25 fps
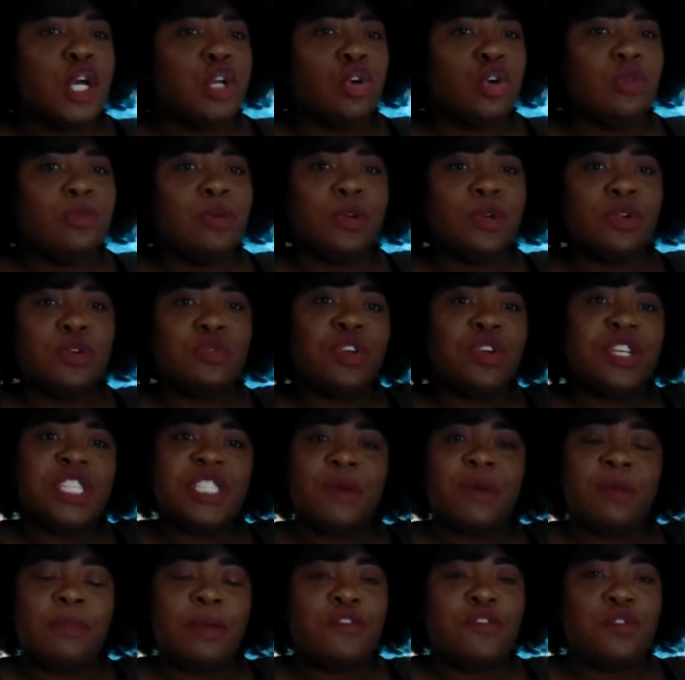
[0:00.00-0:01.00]
You won't be able to raise
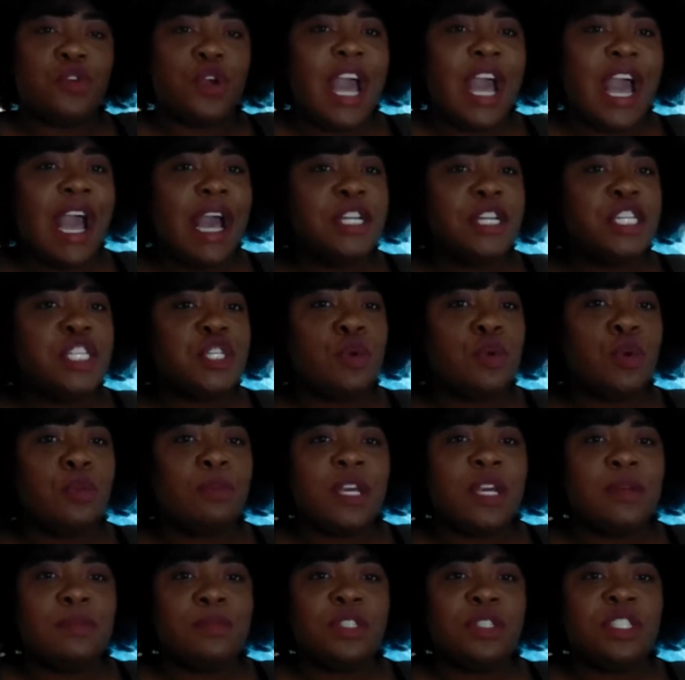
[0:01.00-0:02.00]
them above your head. You won't
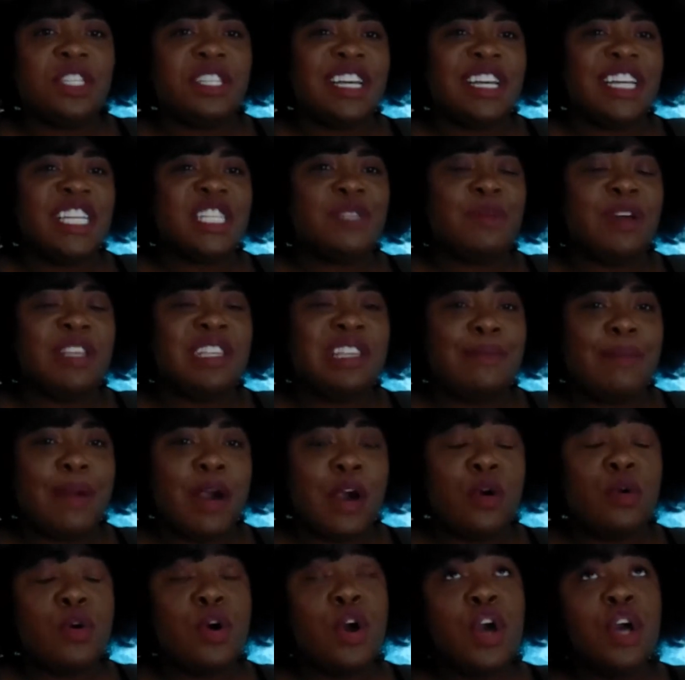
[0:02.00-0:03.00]
be able to like spread them
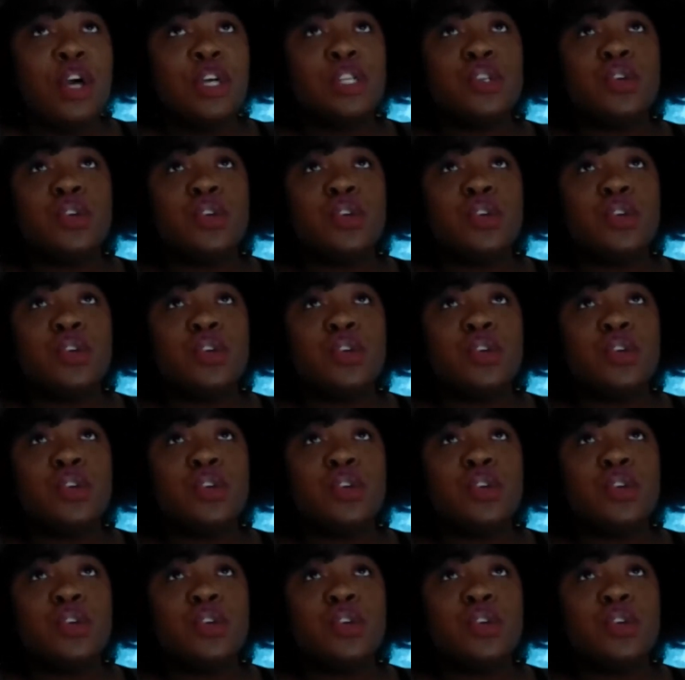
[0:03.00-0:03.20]
out.